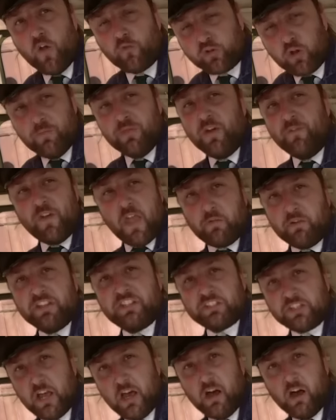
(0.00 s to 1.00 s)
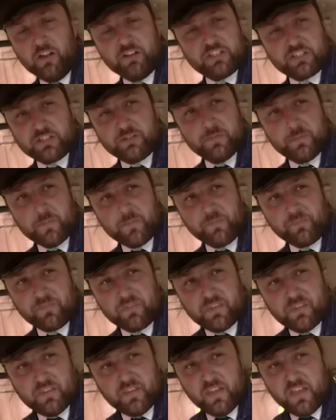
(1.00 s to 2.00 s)
from the very start,
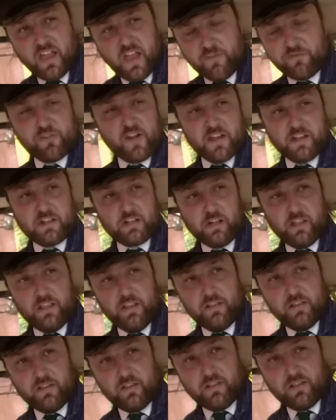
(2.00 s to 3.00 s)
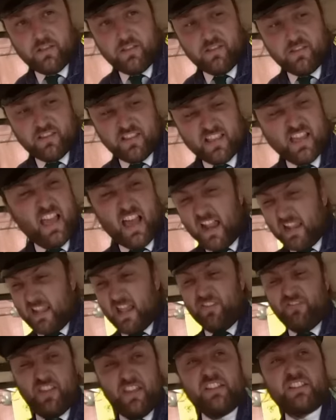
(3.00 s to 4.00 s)
and frankly, I
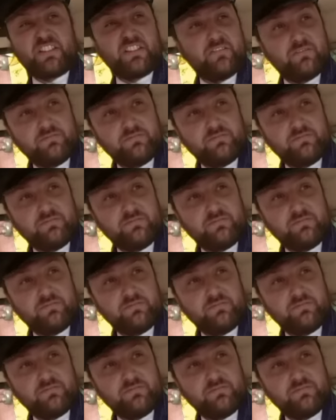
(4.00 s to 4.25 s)
love it.